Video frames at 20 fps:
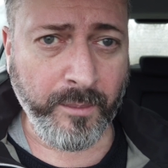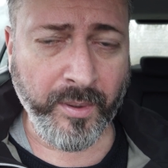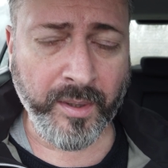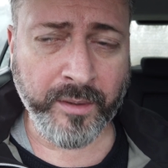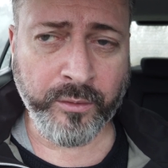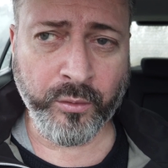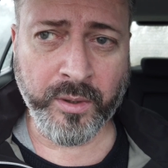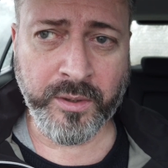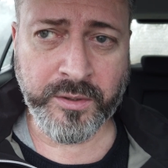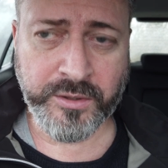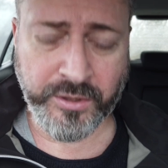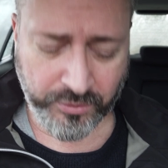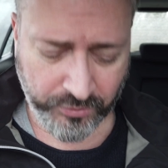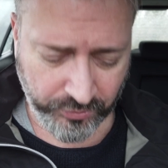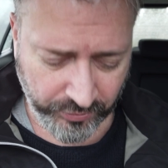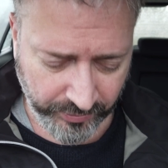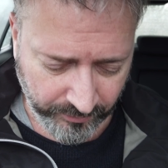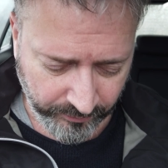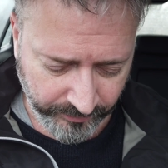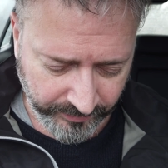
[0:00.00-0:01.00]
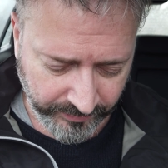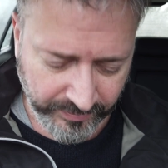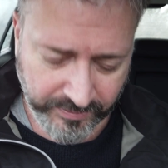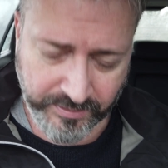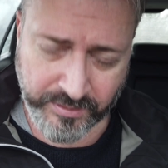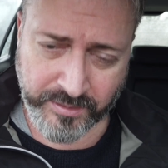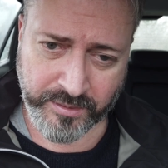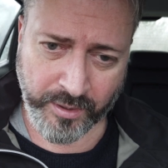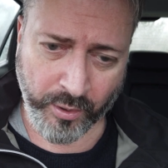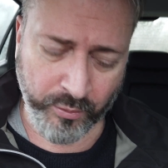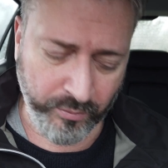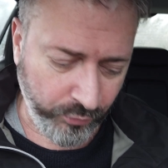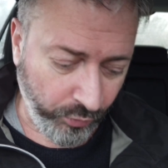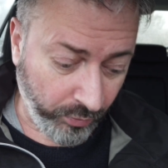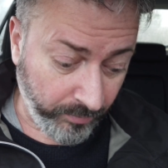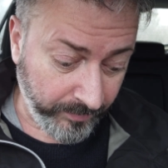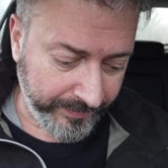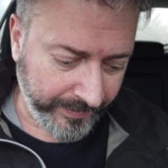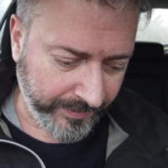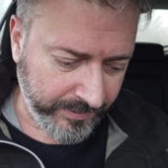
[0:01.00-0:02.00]
But I thought I'd just share with you, this is how
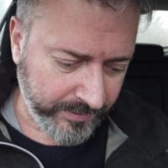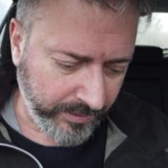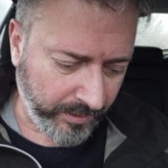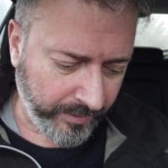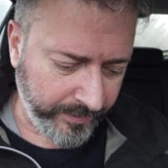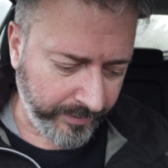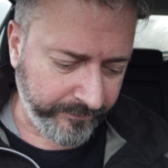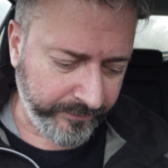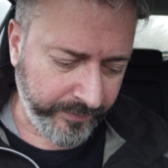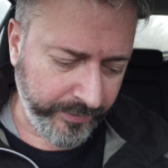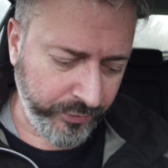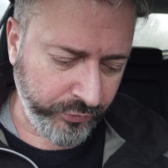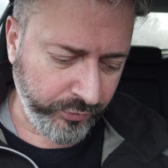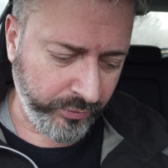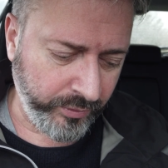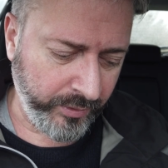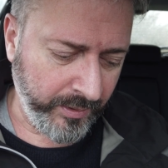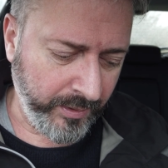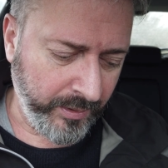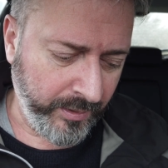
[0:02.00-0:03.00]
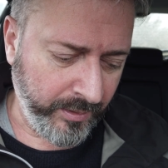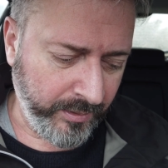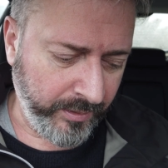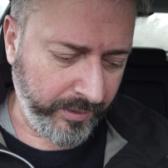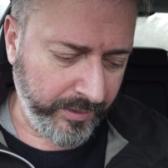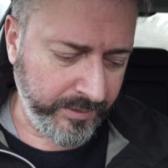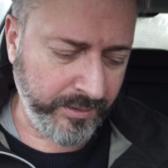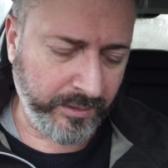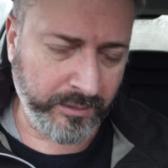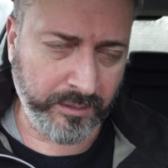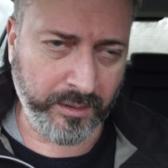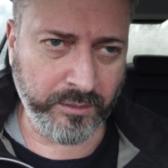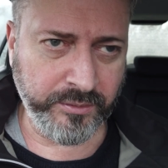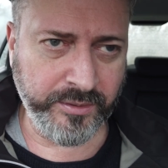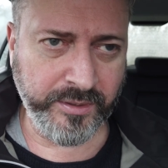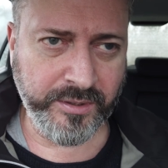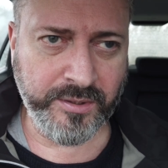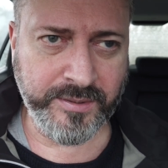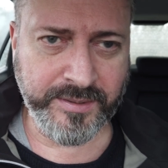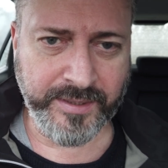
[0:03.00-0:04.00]
normally I start every shoot, is I'll
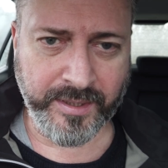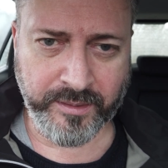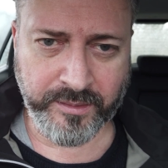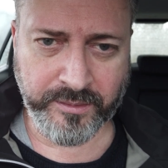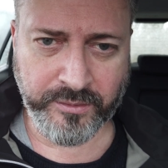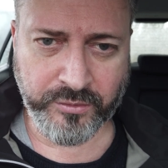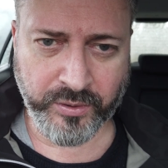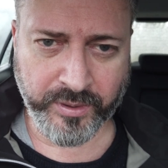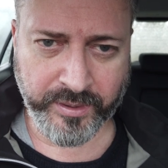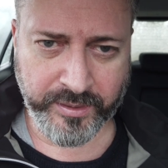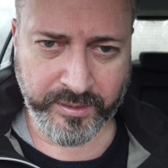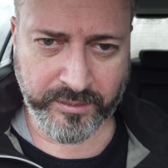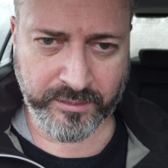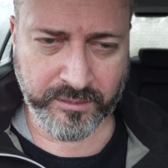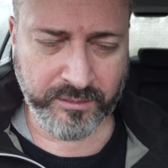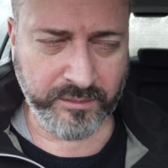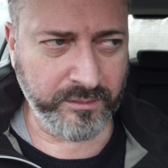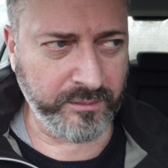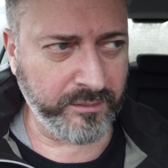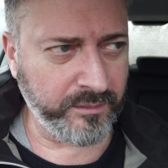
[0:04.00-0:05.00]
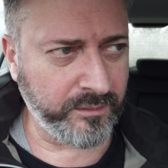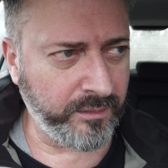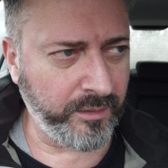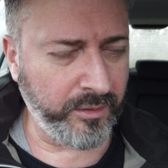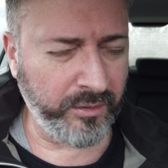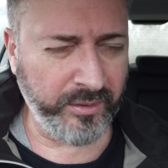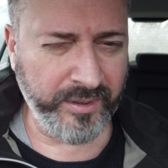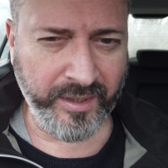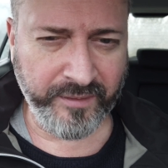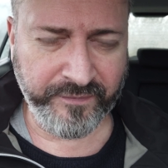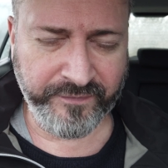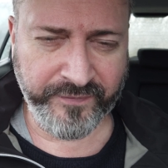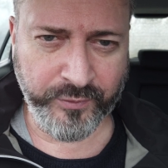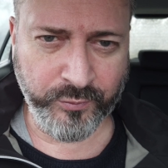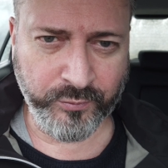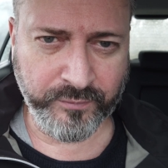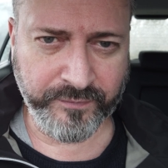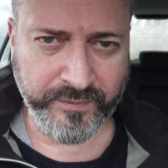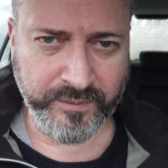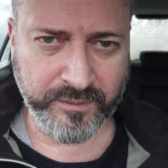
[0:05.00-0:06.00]
just sit and try and get a
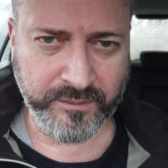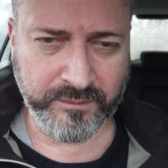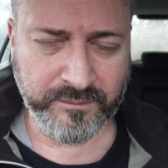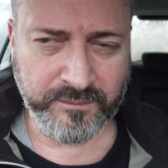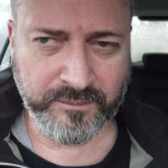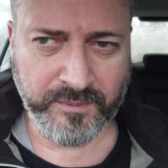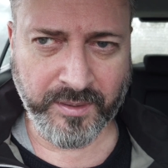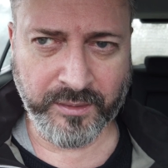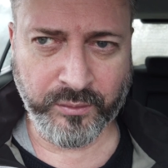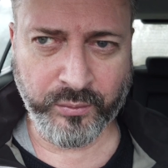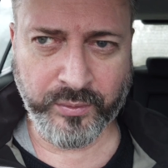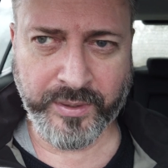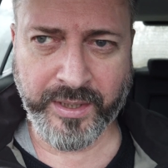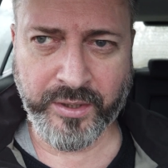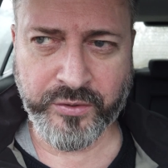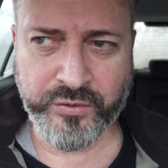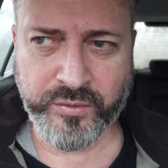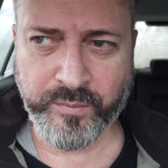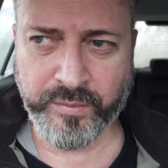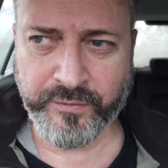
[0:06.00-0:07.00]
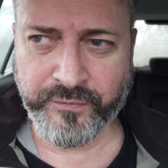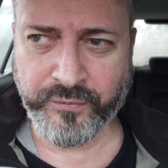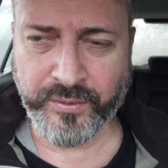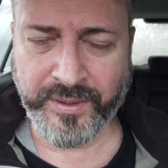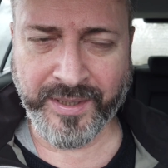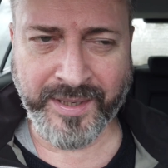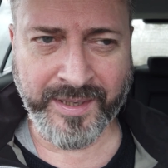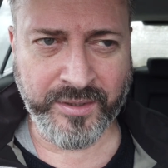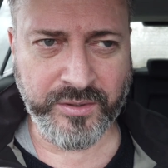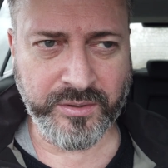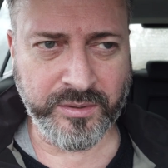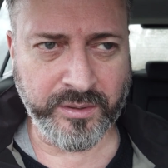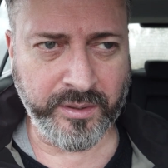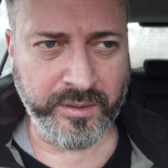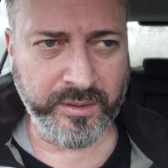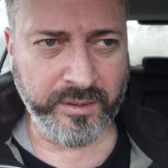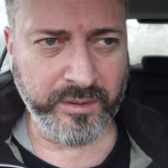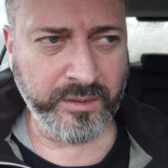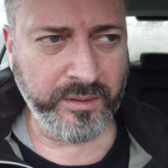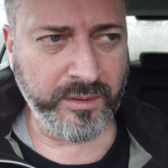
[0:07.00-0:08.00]
feel for a location before I
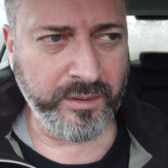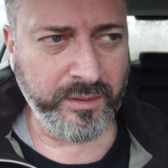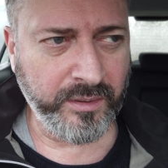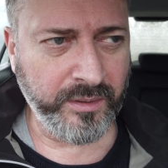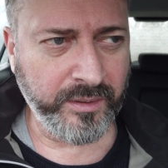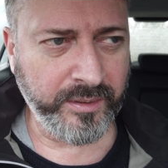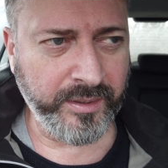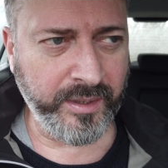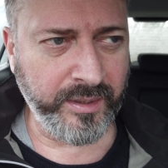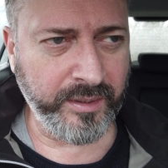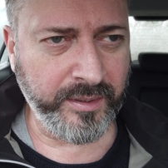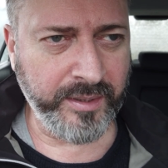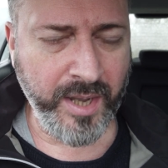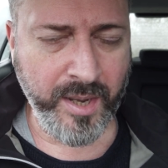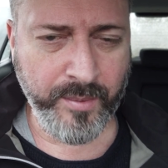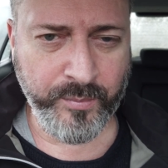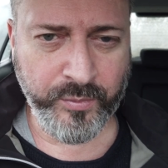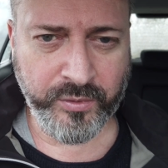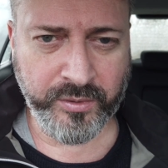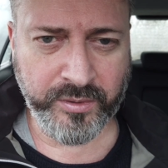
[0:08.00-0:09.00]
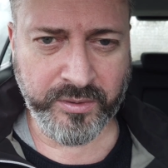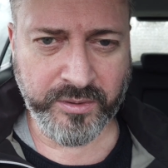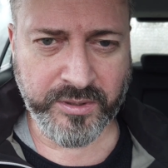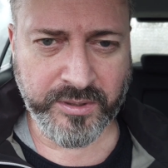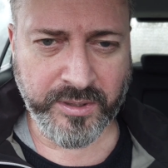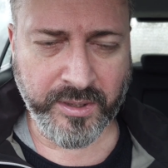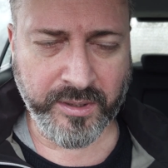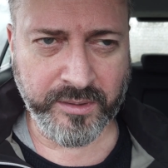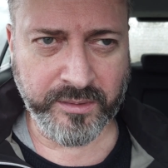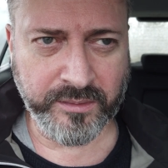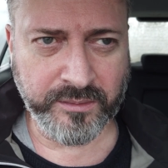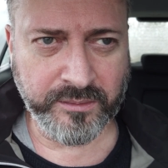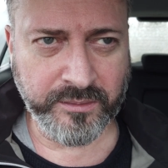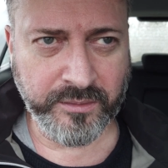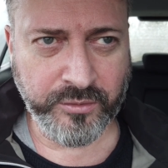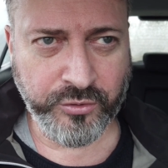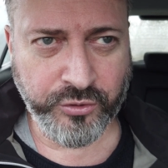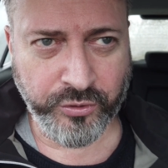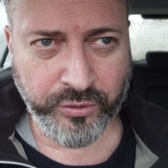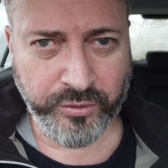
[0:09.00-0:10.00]
actually get the camera out and start
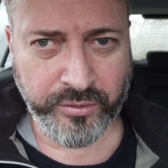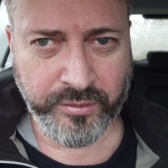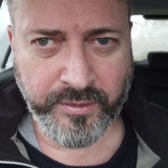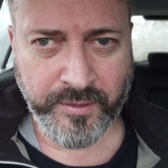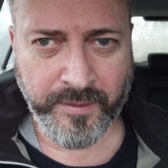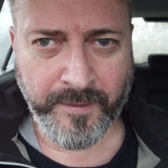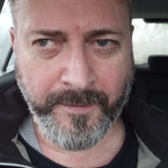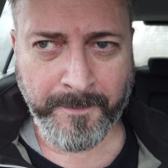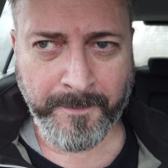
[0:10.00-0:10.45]
shooting.